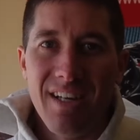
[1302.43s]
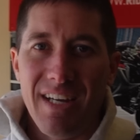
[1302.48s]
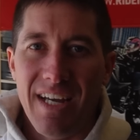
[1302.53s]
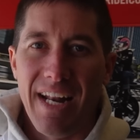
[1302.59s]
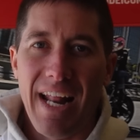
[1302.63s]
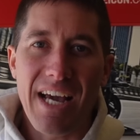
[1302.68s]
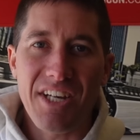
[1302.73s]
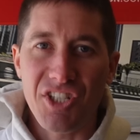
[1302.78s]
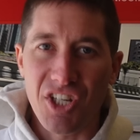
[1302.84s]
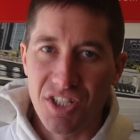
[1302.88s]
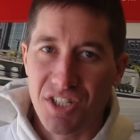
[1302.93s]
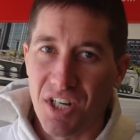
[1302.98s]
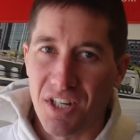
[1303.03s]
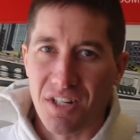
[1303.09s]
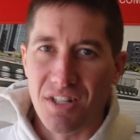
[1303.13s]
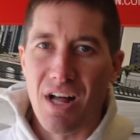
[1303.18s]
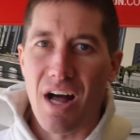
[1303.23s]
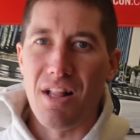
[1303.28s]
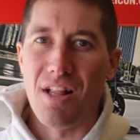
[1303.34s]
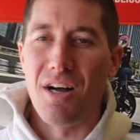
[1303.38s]
It actually took a
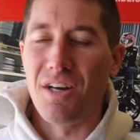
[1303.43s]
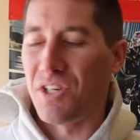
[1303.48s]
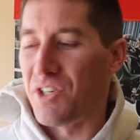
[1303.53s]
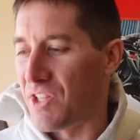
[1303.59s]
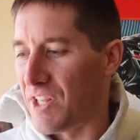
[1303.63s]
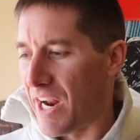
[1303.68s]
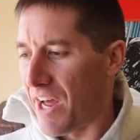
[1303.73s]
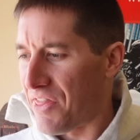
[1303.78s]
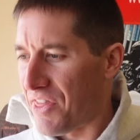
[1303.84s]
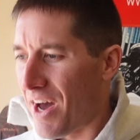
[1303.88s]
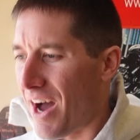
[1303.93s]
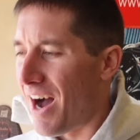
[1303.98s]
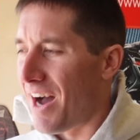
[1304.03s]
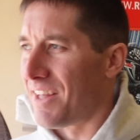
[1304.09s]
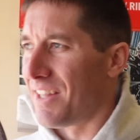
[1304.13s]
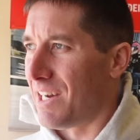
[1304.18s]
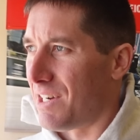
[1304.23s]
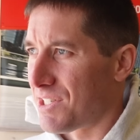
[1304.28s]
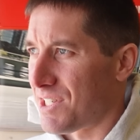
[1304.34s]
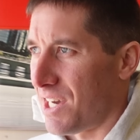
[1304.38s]
lot longer than I thought.
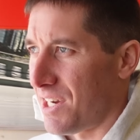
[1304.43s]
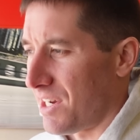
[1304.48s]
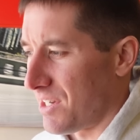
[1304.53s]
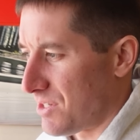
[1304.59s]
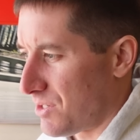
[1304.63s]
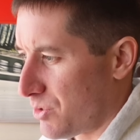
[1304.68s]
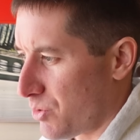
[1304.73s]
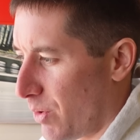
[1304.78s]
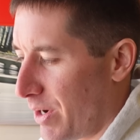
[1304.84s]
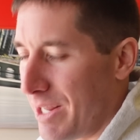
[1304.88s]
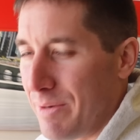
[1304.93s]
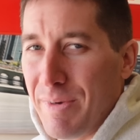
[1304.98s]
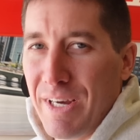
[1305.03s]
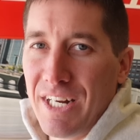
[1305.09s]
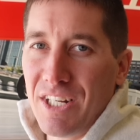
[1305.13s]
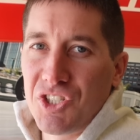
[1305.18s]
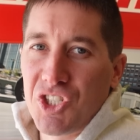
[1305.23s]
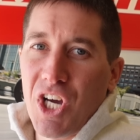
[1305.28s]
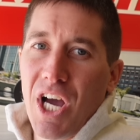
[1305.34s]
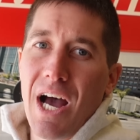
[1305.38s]
That was like a 20
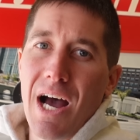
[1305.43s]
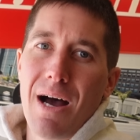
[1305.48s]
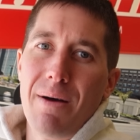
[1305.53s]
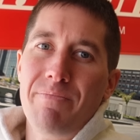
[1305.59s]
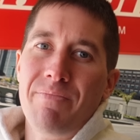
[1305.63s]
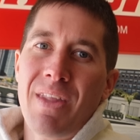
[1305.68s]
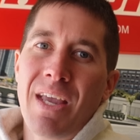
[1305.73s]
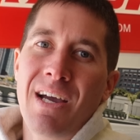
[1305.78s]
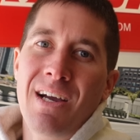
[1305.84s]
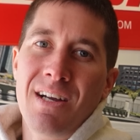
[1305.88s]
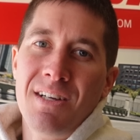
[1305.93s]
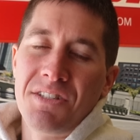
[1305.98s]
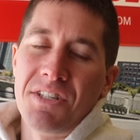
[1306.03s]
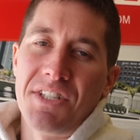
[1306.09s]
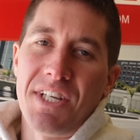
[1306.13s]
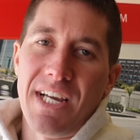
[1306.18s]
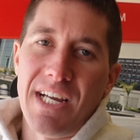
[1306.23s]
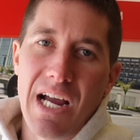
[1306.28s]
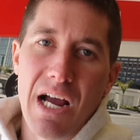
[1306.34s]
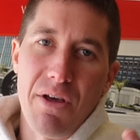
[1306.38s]
minute job to
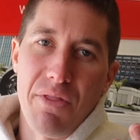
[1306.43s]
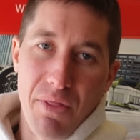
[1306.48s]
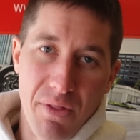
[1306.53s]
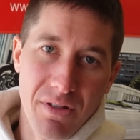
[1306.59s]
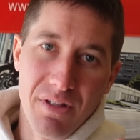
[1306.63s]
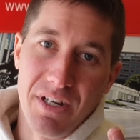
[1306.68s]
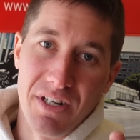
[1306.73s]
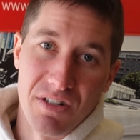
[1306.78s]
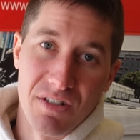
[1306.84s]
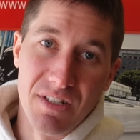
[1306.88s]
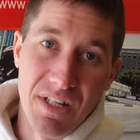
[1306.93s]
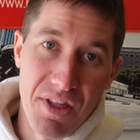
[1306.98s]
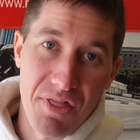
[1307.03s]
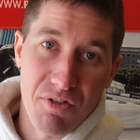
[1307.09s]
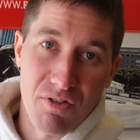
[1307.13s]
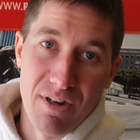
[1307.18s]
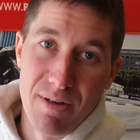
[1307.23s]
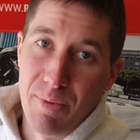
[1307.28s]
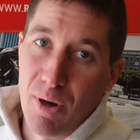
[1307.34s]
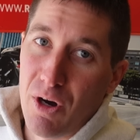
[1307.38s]
take out literally
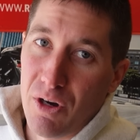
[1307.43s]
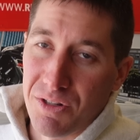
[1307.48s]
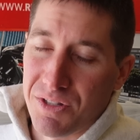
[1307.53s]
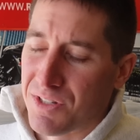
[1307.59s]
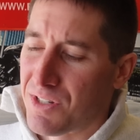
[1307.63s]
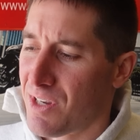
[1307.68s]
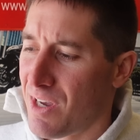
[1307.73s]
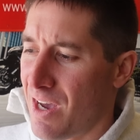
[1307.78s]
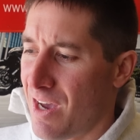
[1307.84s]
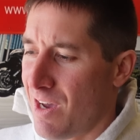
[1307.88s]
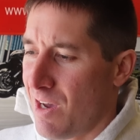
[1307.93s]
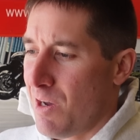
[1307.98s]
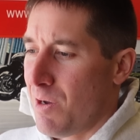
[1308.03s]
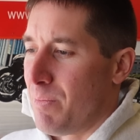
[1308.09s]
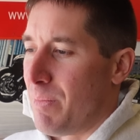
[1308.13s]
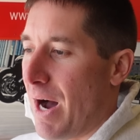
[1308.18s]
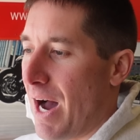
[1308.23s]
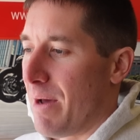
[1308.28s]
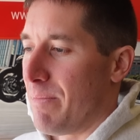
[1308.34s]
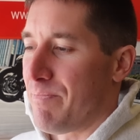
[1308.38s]
three volts.
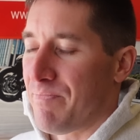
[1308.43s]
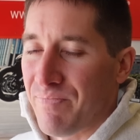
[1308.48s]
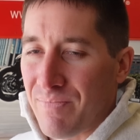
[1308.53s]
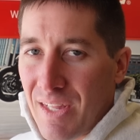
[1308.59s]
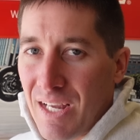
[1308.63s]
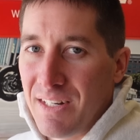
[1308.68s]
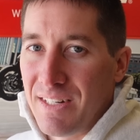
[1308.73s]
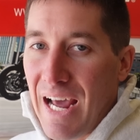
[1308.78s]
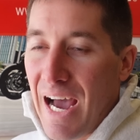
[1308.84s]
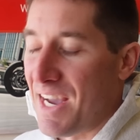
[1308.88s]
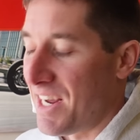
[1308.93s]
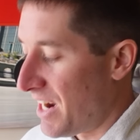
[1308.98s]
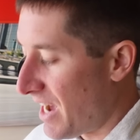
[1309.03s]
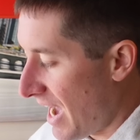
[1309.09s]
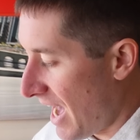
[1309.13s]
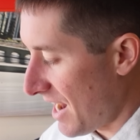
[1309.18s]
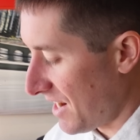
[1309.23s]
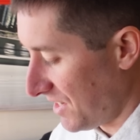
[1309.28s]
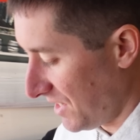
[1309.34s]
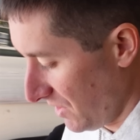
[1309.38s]
But now you know
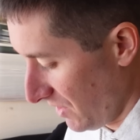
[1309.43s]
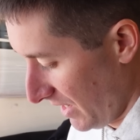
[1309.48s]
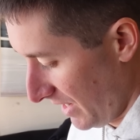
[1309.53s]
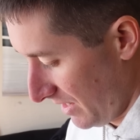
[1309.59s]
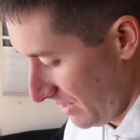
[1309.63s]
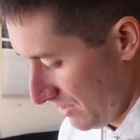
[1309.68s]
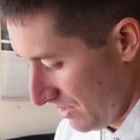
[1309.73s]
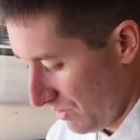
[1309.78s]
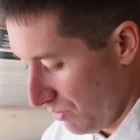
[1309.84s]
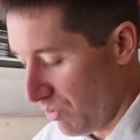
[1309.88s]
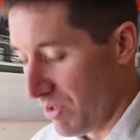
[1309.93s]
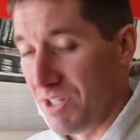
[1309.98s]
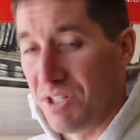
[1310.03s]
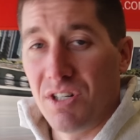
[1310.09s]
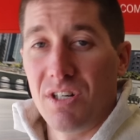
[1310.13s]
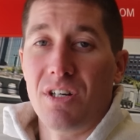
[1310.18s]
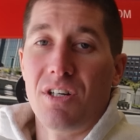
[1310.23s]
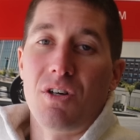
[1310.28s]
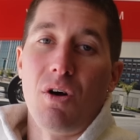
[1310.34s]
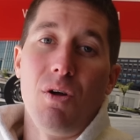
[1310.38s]
how to do it when
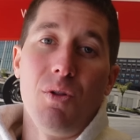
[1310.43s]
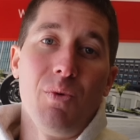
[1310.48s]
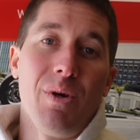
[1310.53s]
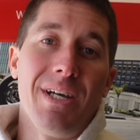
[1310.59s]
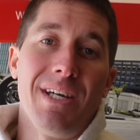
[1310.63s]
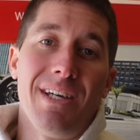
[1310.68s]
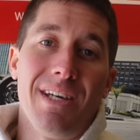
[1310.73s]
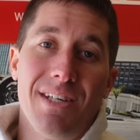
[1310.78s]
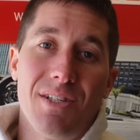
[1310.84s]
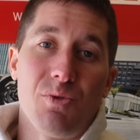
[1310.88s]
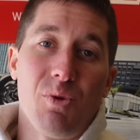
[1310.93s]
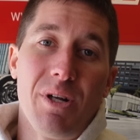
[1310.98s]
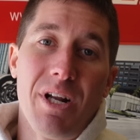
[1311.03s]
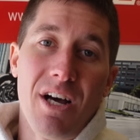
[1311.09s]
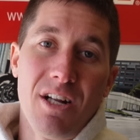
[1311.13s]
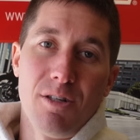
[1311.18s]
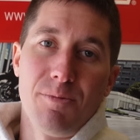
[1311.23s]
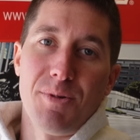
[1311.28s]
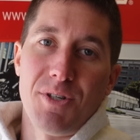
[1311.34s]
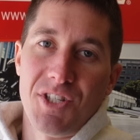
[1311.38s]
your Goldwing is
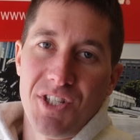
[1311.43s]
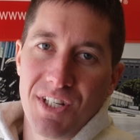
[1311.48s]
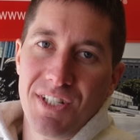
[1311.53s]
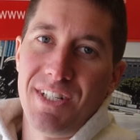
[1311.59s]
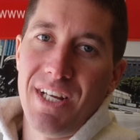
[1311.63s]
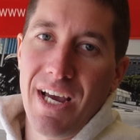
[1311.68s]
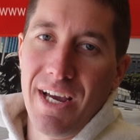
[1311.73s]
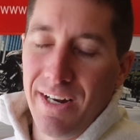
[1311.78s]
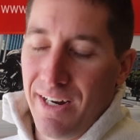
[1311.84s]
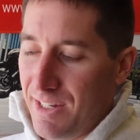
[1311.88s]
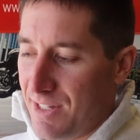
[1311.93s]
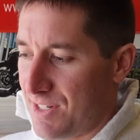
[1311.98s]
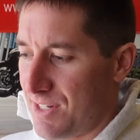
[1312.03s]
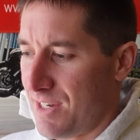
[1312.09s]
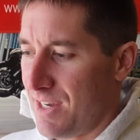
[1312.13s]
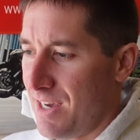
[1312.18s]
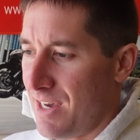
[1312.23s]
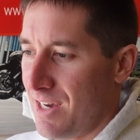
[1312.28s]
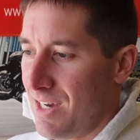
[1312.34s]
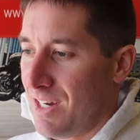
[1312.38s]
100% dead. It's
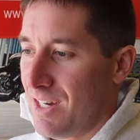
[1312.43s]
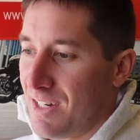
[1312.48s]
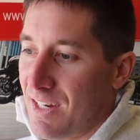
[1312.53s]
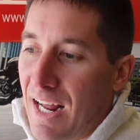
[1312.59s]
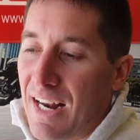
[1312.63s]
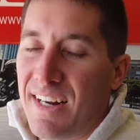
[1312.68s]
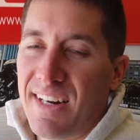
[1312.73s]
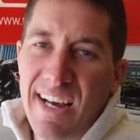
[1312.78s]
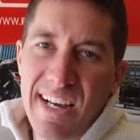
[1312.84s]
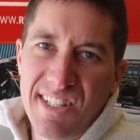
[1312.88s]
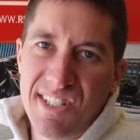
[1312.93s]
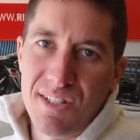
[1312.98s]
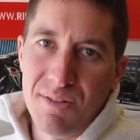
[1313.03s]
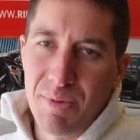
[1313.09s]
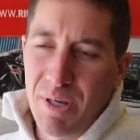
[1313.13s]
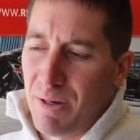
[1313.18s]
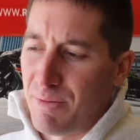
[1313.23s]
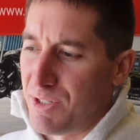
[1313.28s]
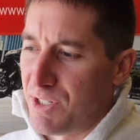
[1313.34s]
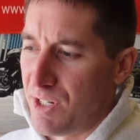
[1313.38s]
kind of nice to
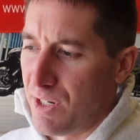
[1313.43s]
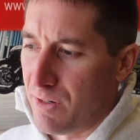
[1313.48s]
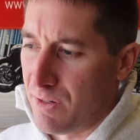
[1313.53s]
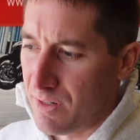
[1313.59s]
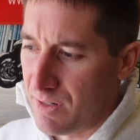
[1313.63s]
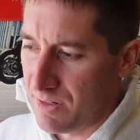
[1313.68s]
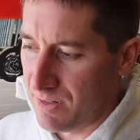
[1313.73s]
be able to do.